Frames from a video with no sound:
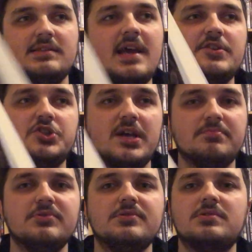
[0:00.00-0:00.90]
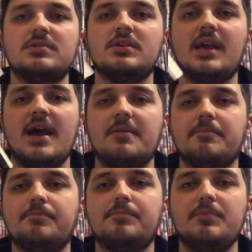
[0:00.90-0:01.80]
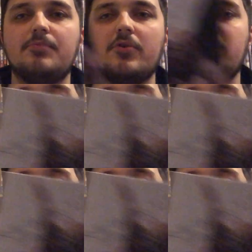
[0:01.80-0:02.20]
10 chapters can be broken